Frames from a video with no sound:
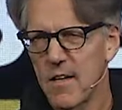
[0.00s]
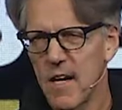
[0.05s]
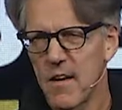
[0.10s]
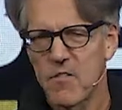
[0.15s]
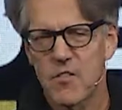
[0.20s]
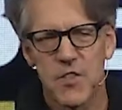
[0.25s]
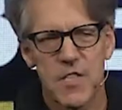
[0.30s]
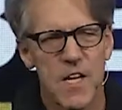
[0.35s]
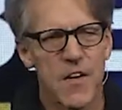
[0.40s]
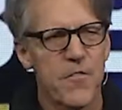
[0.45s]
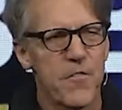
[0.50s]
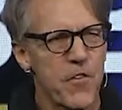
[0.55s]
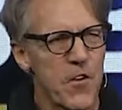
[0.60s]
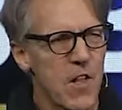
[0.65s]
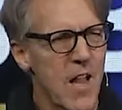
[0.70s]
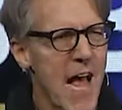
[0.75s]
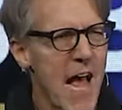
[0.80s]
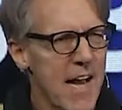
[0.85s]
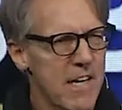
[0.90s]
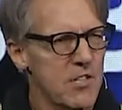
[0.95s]
of
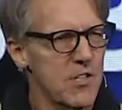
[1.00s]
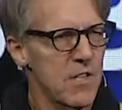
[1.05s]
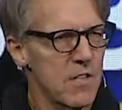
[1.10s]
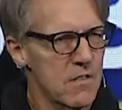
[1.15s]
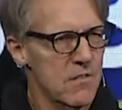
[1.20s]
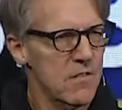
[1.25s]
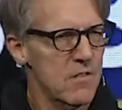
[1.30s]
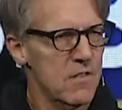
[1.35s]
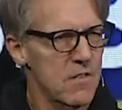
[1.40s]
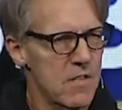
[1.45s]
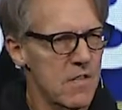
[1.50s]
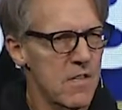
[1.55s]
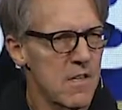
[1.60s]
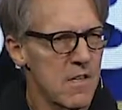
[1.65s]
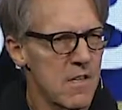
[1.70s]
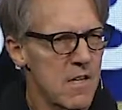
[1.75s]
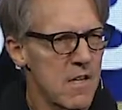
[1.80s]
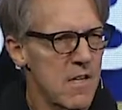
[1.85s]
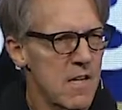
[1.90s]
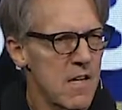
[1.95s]
sinful actions
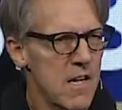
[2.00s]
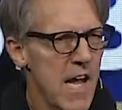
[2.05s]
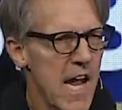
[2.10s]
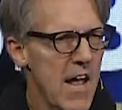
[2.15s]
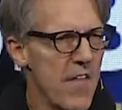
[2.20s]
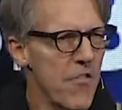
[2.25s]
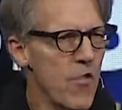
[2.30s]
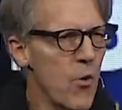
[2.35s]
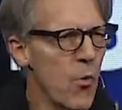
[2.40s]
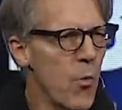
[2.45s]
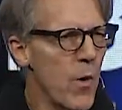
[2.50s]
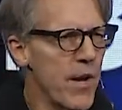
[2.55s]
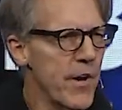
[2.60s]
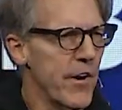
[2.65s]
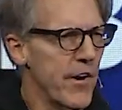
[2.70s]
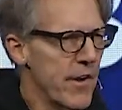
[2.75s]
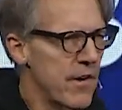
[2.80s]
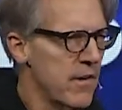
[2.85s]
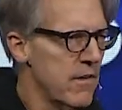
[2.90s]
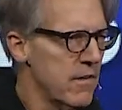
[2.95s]
and the
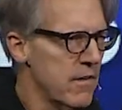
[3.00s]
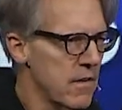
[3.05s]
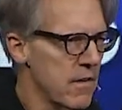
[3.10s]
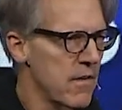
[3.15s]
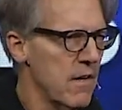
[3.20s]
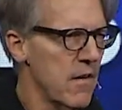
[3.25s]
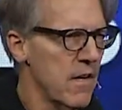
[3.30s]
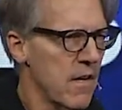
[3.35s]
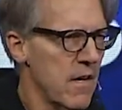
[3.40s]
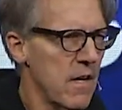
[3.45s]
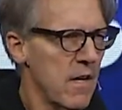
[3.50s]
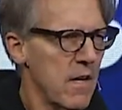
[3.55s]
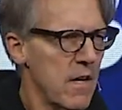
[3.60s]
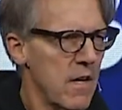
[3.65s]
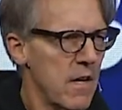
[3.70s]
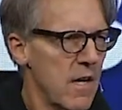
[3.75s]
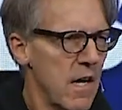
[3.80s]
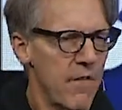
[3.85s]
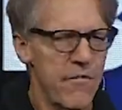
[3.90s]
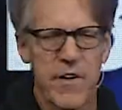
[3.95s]
winter
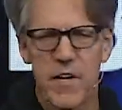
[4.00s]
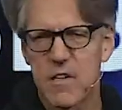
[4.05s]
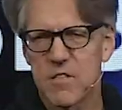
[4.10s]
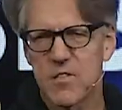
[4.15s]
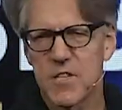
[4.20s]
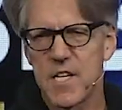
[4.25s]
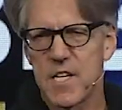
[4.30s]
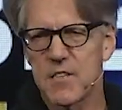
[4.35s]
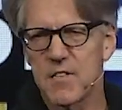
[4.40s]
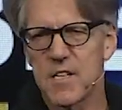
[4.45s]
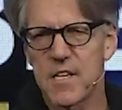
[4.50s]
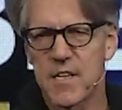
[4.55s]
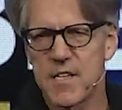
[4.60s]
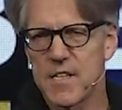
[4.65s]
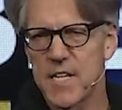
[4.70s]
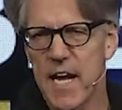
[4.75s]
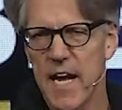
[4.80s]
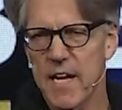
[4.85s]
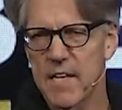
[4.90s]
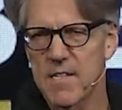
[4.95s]
of his
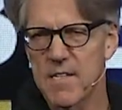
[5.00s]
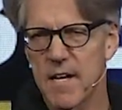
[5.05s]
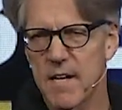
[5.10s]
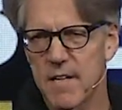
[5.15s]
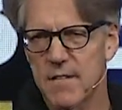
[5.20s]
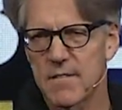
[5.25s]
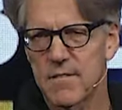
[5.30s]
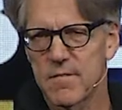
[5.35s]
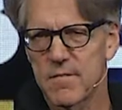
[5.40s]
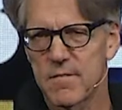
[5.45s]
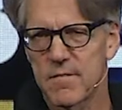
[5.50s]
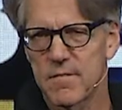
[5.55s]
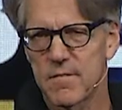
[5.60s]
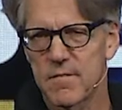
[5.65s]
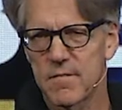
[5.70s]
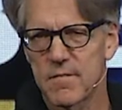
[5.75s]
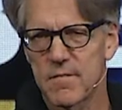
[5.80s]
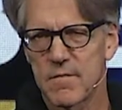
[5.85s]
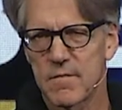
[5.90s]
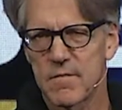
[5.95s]
discontent.
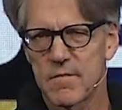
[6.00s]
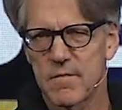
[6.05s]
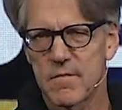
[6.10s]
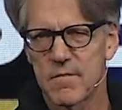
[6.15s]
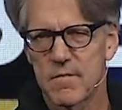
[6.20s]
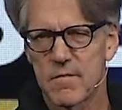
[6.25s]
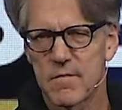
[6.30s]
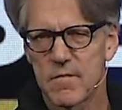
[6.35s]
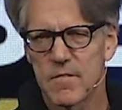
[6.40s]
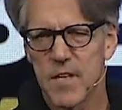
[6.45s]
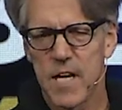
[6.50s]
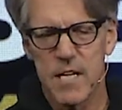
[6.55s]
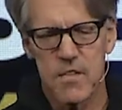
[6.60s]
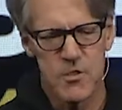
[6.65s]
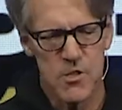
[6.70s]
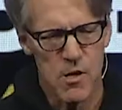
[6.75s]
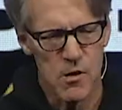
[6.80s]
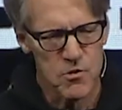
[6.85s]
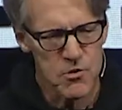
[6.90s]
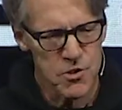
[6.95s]

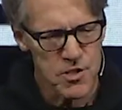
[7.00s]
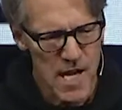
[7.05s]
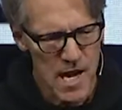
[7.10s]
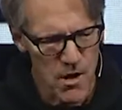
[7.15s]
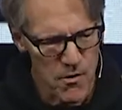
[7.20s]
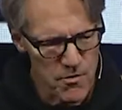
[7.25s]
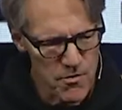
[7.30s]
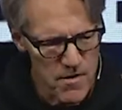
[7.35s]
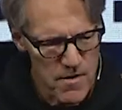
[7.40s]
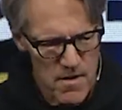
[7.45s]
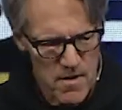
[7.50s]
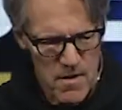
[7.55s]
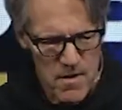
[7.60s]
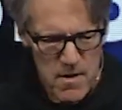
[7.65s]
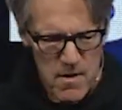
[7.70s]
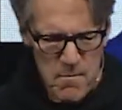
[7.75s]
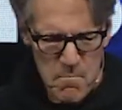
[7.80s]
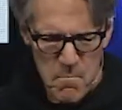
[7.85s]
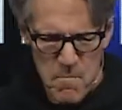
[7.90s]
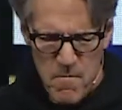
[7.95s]
Things go south
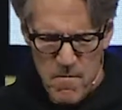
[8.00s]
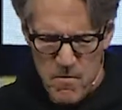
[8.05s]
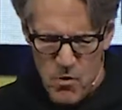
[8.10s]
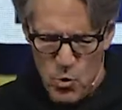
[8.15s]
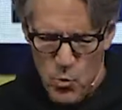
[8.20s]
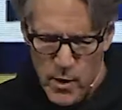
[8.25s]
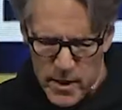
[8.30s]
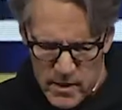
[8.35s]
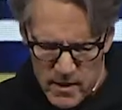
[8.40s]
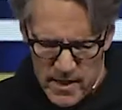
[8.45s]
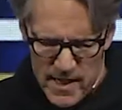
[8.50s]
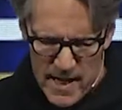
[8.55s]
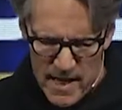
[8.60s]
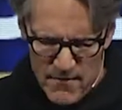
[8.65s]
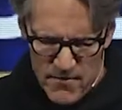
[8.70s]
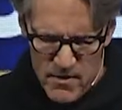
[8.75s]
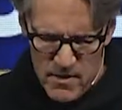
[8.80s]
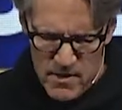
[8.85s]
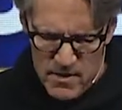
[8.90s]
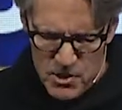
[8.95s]
quickly
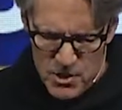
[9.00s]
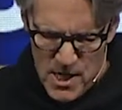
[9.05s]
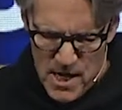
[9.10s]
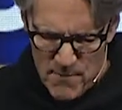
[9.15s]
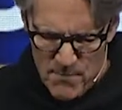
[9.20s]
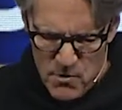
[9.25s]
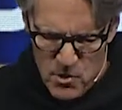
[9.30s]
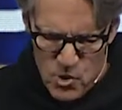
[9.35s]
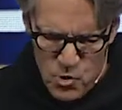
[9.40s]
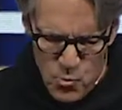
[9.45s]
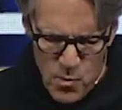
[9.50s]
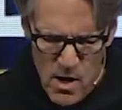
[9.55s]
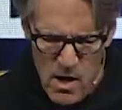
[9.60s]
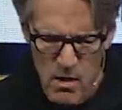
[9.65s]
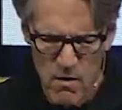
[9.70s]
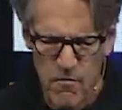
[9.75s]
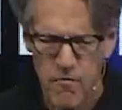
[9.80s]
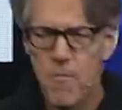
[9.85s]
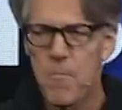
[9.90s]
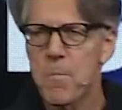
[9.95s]
after this. Chapter
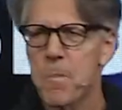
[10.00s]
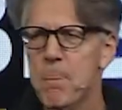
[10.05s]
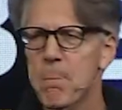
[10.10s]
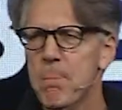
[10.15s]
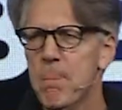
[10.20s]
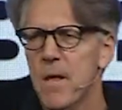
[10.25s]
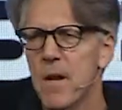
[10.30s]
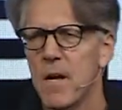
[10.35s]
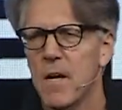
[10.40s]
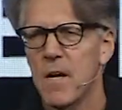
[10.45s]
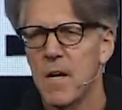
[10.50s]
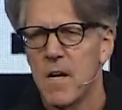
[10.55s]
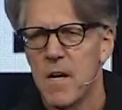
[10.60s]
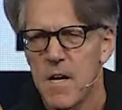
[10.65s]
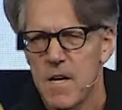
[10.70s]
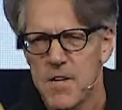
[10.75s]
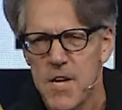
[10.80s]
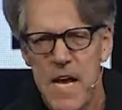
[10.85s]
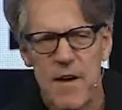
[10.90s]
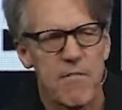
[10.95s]
twelve,
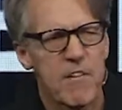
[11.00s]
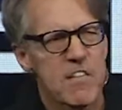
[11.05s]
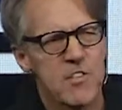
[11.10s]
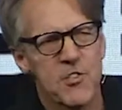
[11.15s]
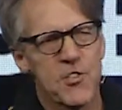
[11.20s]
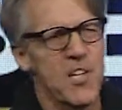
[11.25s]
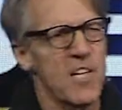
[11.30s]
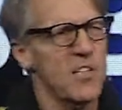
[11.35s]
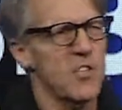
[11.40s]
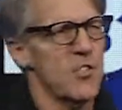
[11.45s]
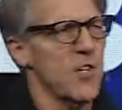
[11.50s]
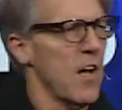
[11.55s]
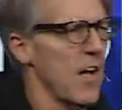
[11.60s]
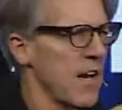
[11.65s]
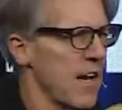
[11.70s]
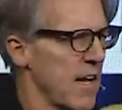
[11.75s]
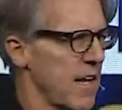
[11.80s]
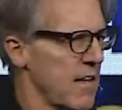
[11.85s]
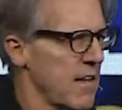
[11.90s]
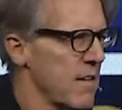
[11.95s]
David sits
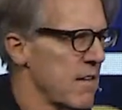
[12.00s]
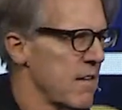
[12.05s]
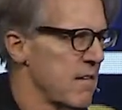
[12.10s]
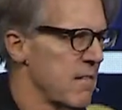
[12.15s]
on it.